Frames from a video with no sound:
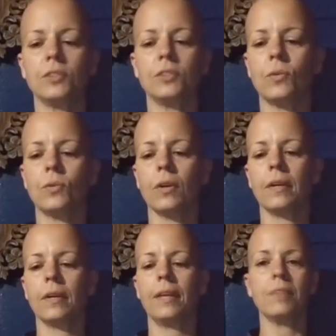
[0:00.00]
or
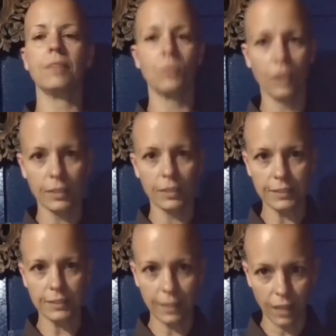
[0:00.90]
even worse, tell
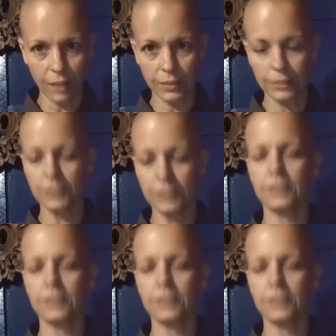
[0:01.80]
others,